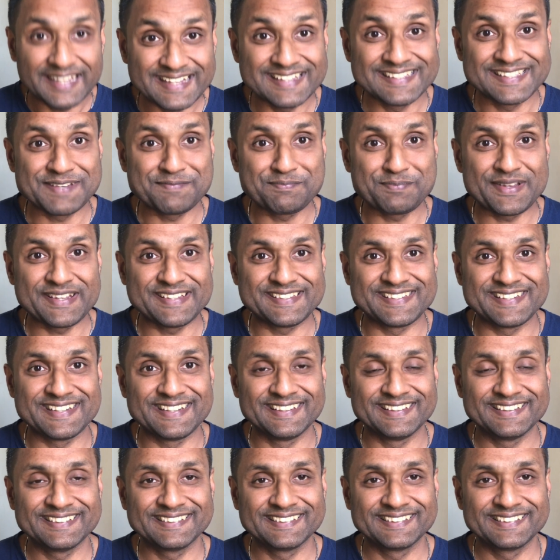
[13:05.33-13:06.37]
Easy
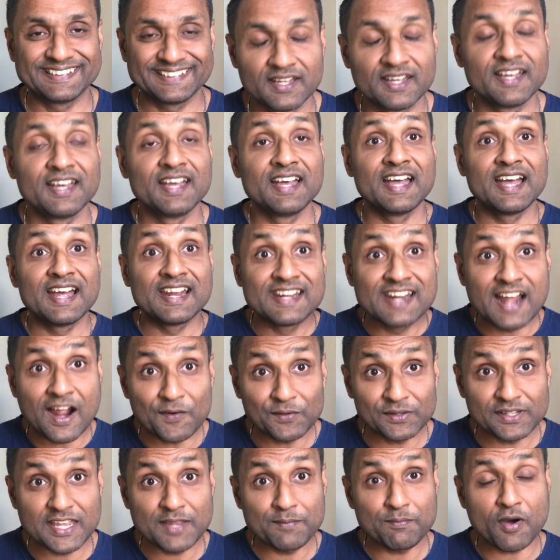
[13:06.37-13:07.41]
peasy. Now
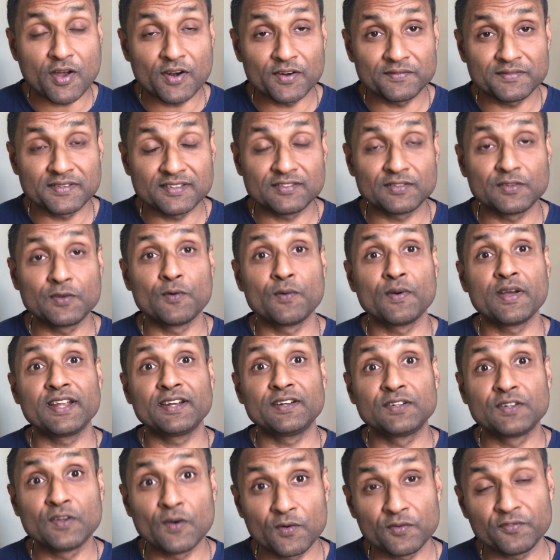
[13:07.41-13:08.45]
to keep all of this
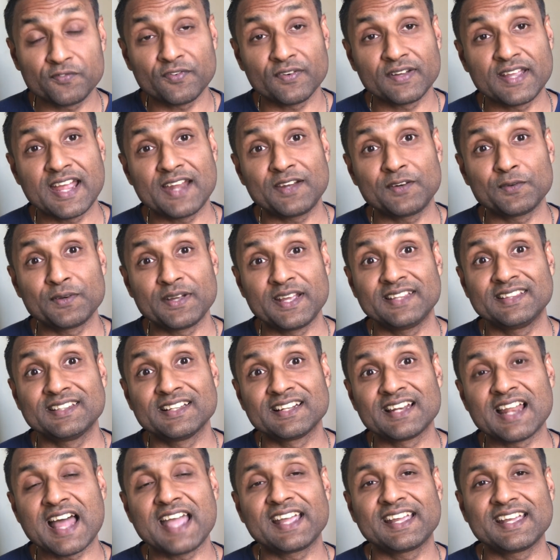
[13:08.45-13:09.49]
going, don't forget to hit the
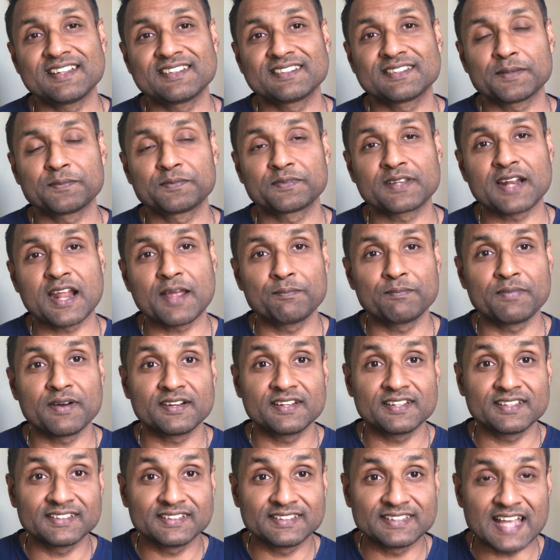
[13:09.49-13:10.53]
like and subscribe
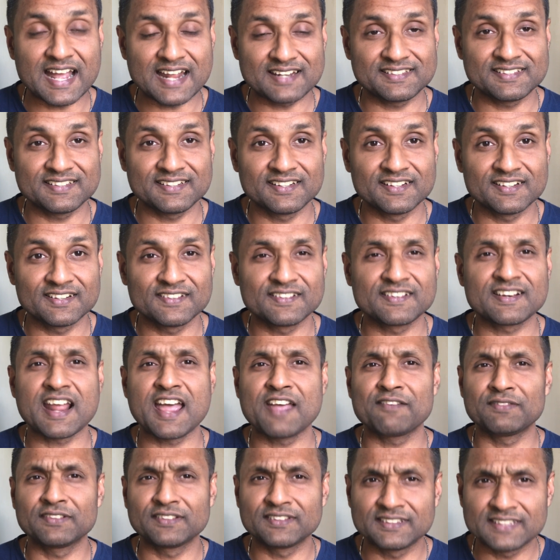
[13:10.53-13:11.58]
button. That's the real
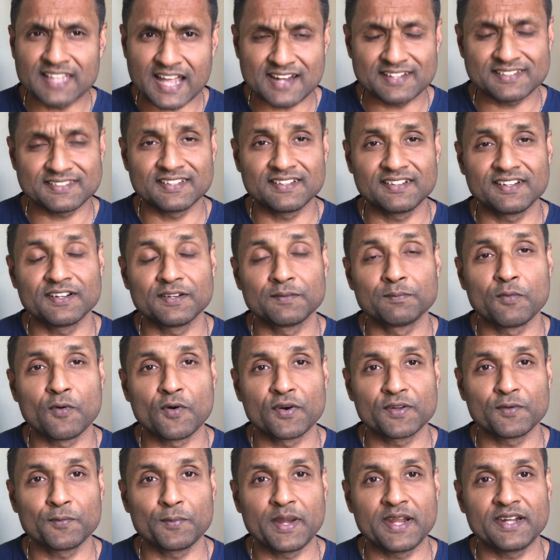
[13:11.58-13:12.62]
driver. That's the real
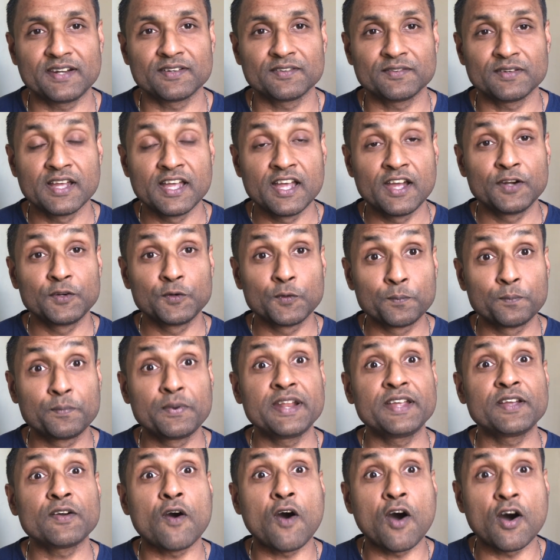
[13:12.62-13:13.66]
motivator to
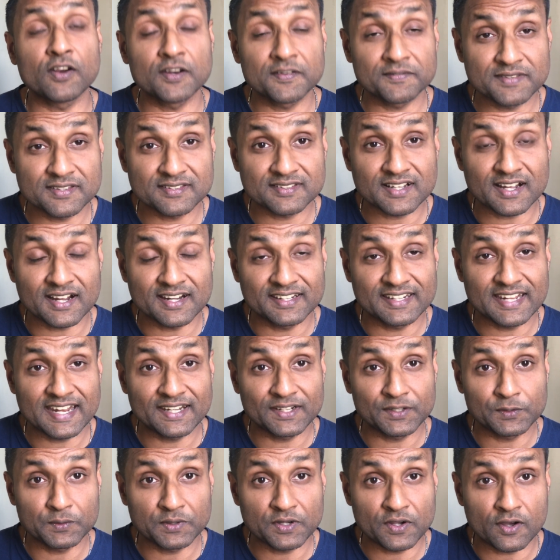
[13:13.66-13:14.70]
bring all of this
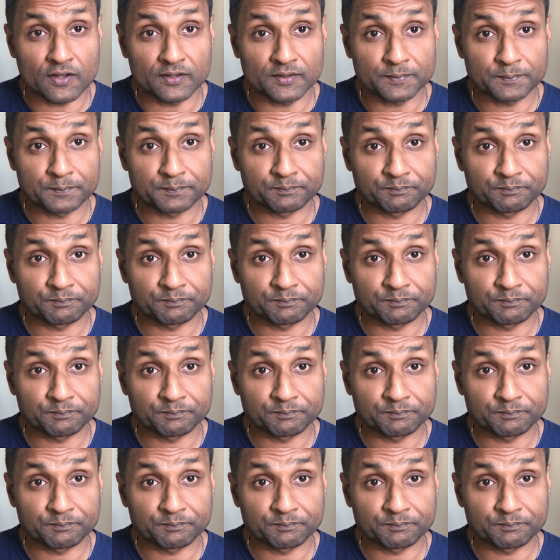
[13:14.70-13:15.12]
content to y'all.